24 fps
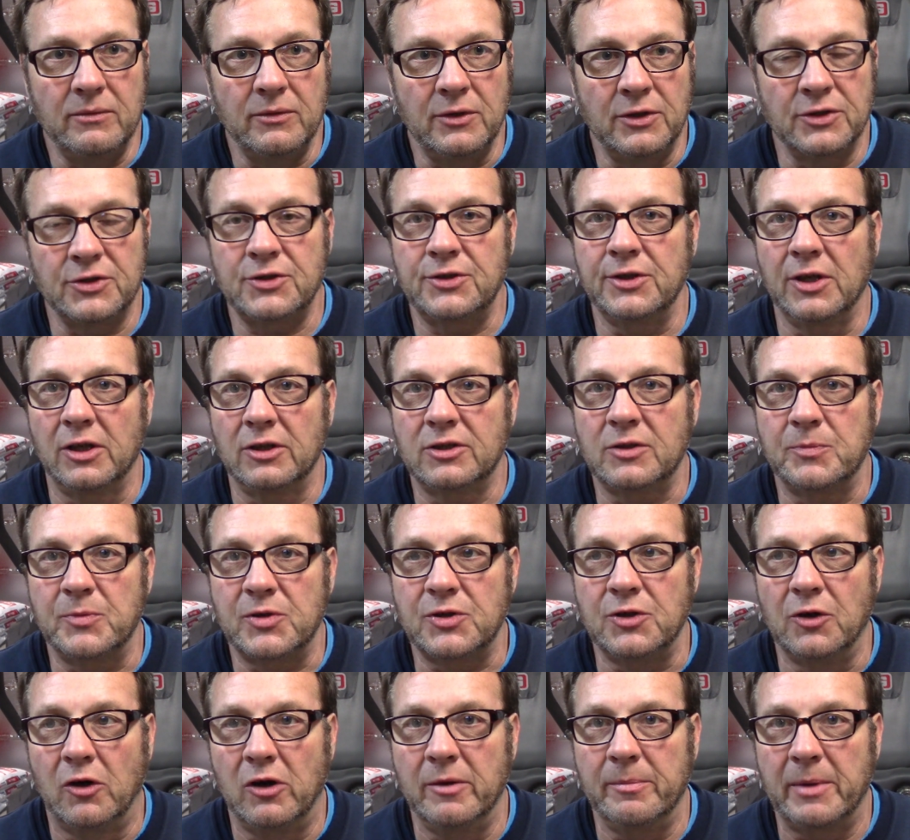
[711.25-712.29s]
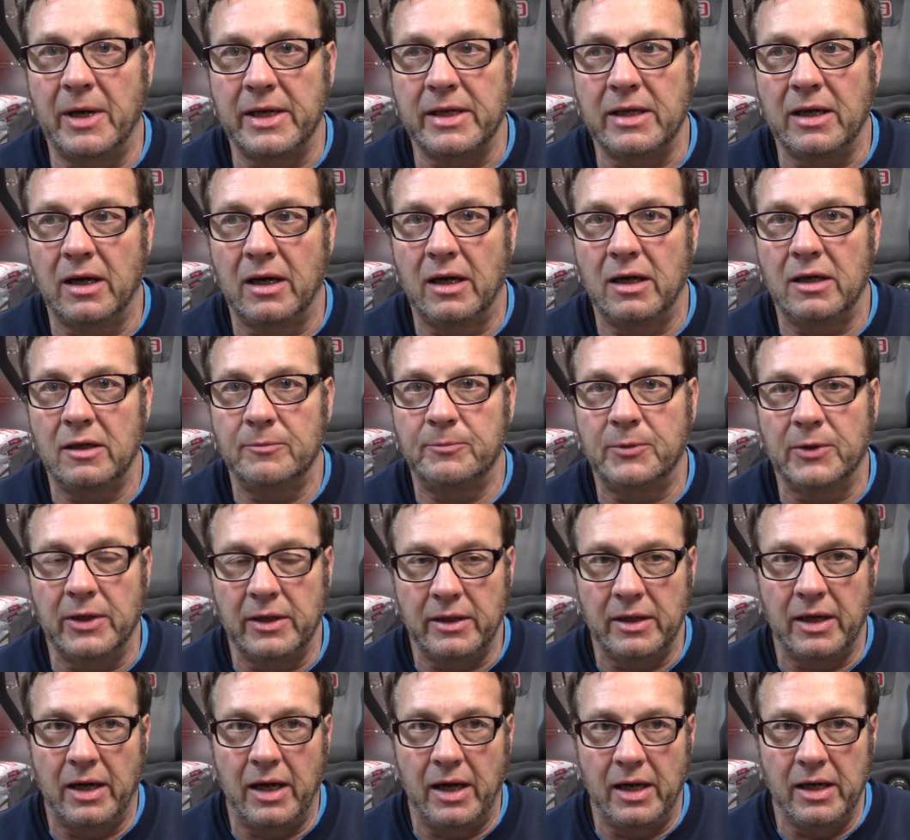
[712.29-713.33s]
there's still some snow in my yard,
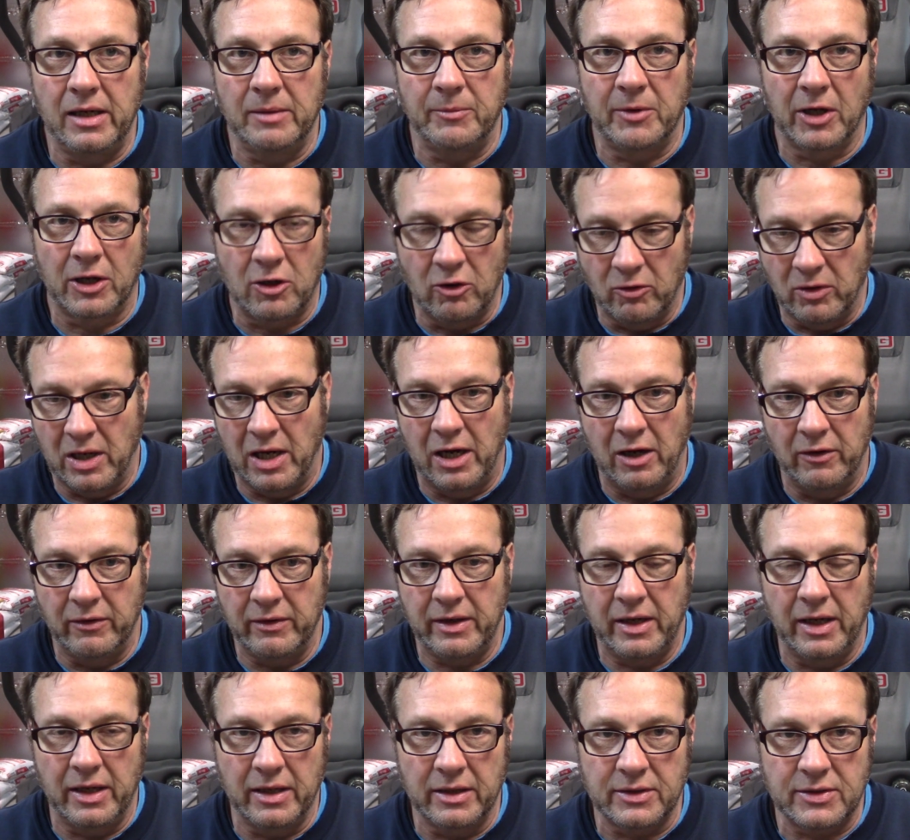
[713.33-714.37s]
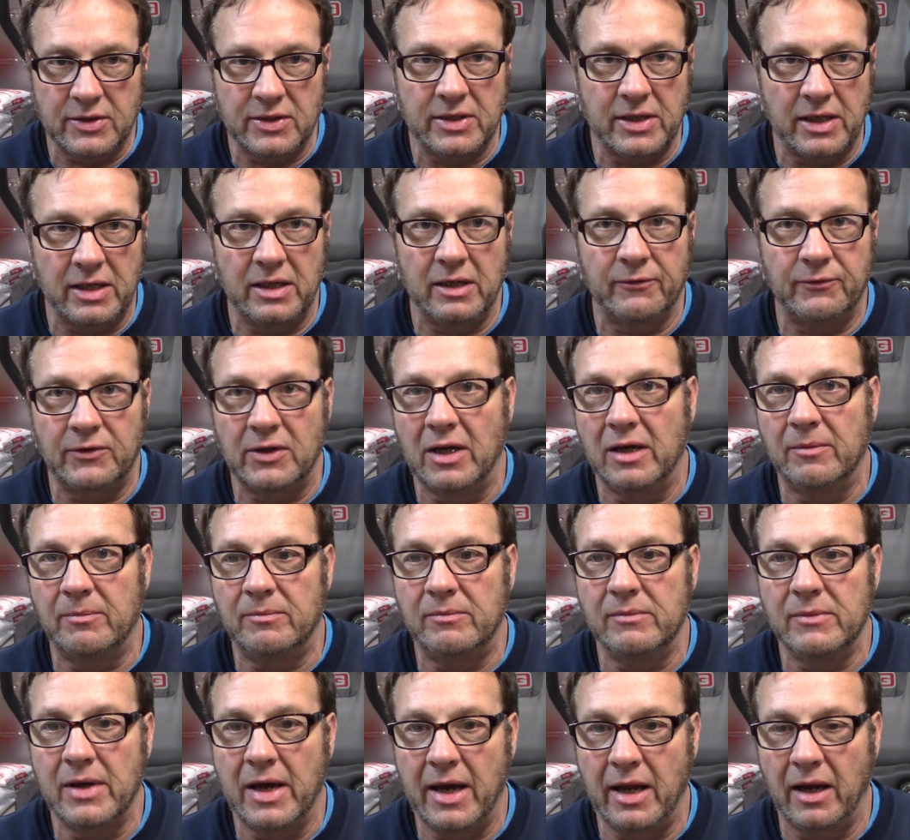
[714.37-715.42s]
but I am going to go out and see if
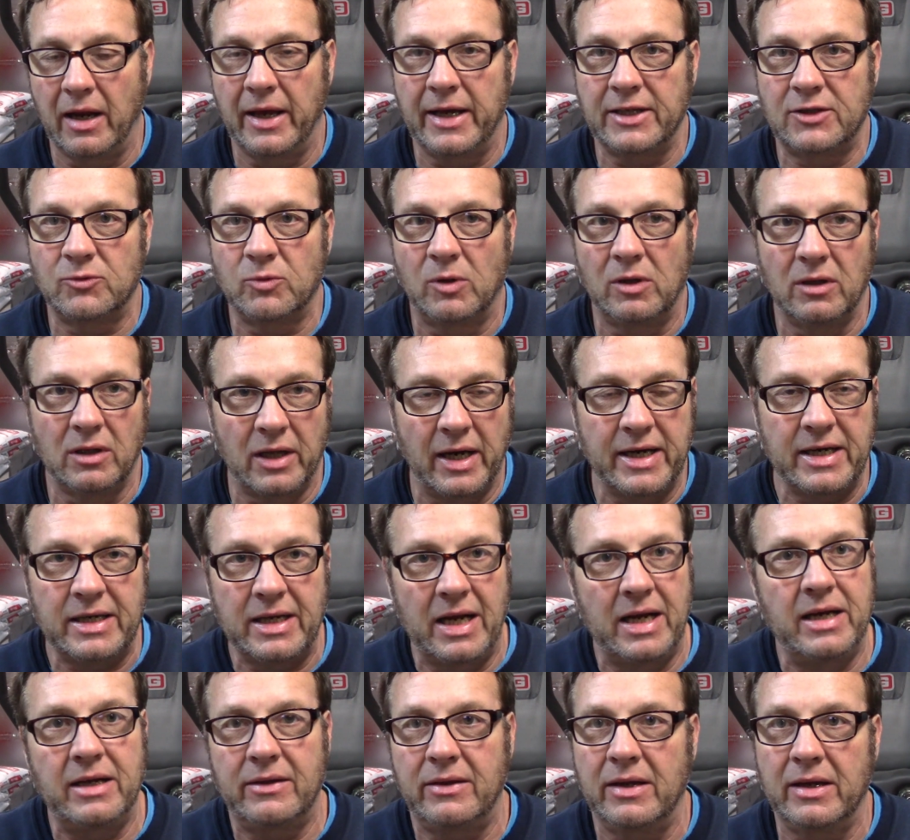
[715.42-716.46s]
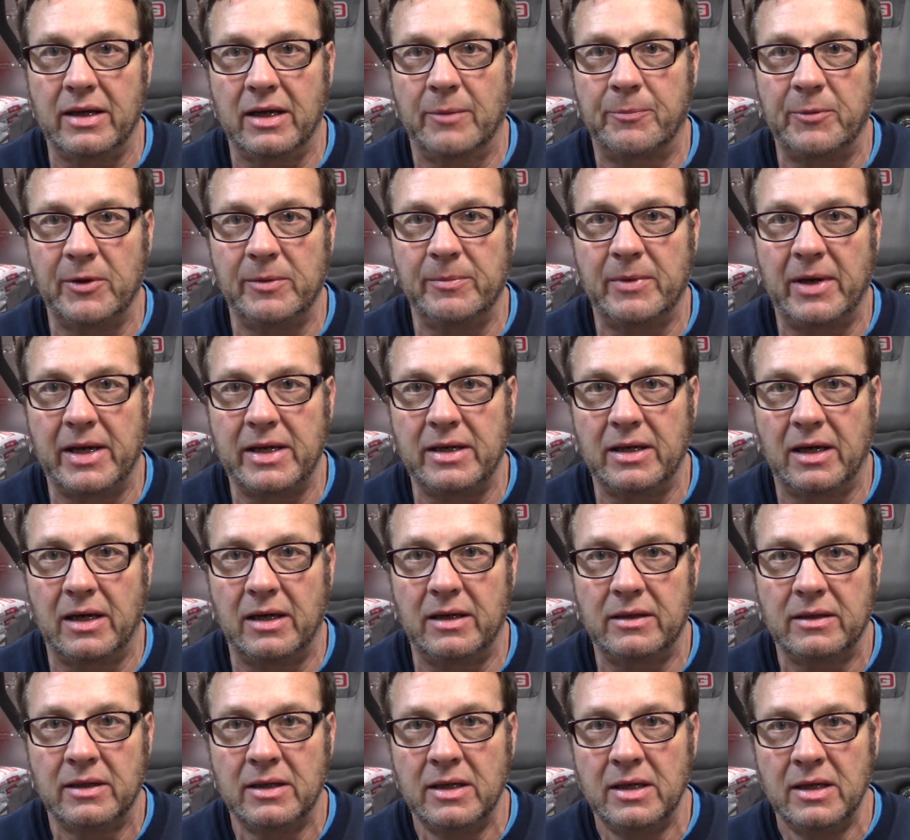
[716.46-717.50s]
them headlights will light anything up in my
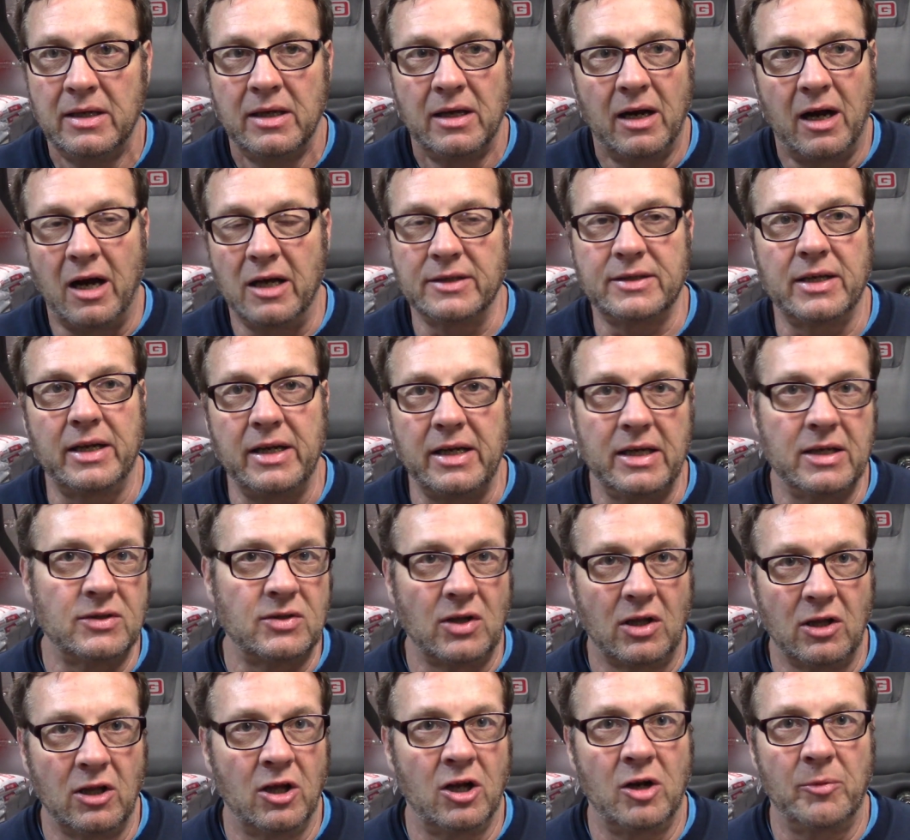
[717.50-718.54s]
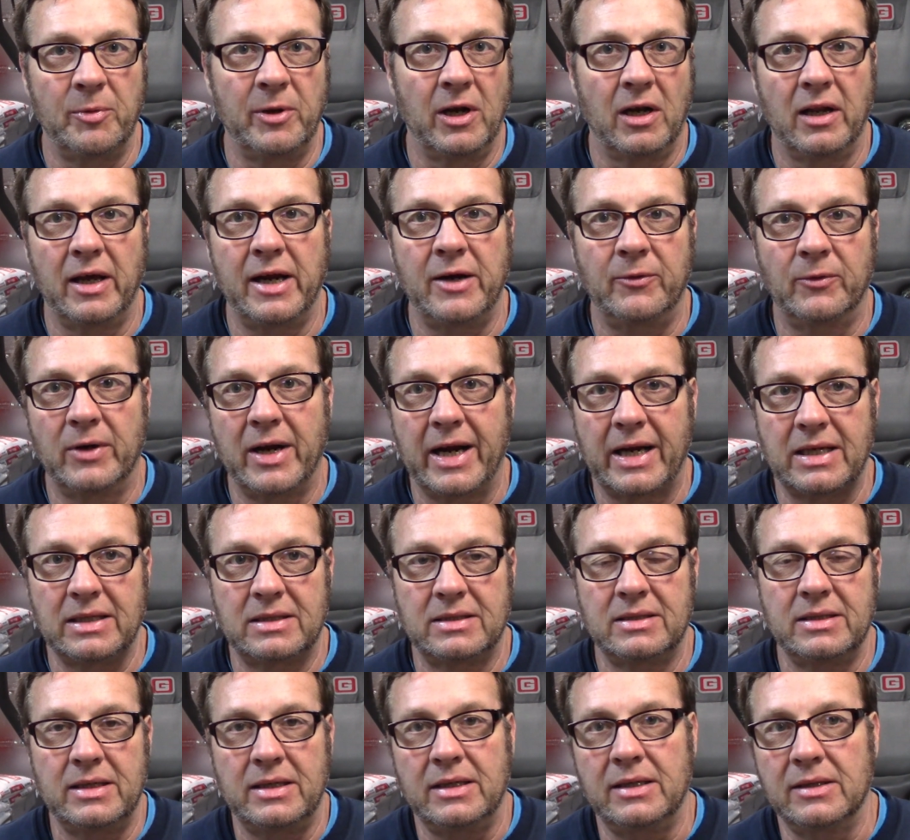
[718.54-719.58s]
yard. All I need is a little bit of light where I can
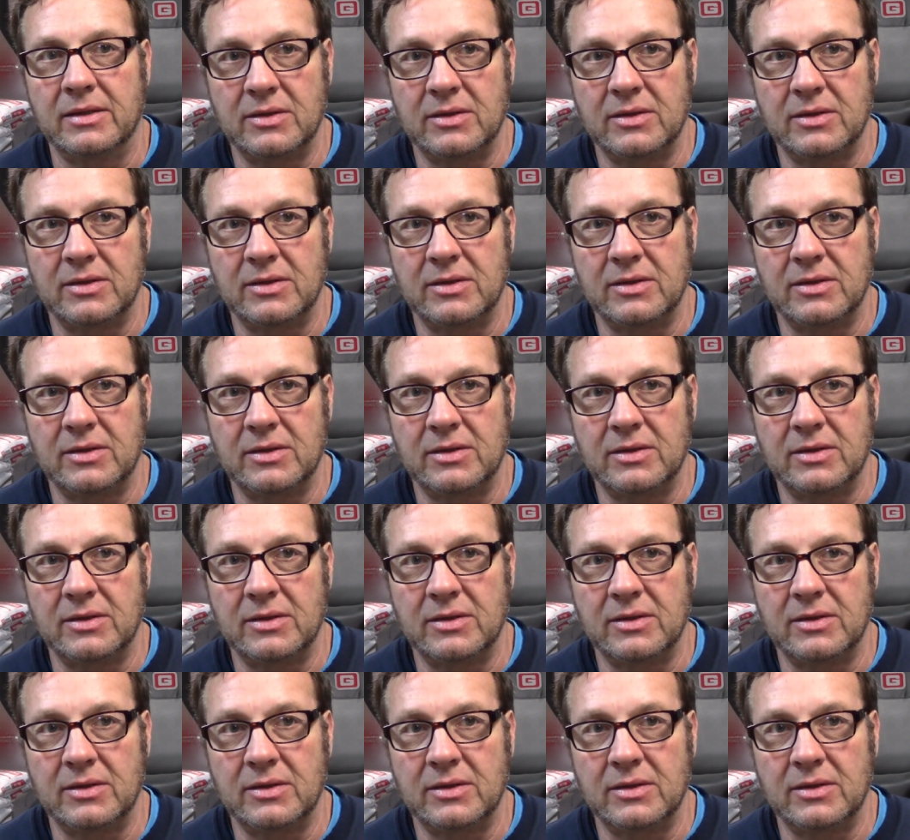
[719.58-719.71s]
see.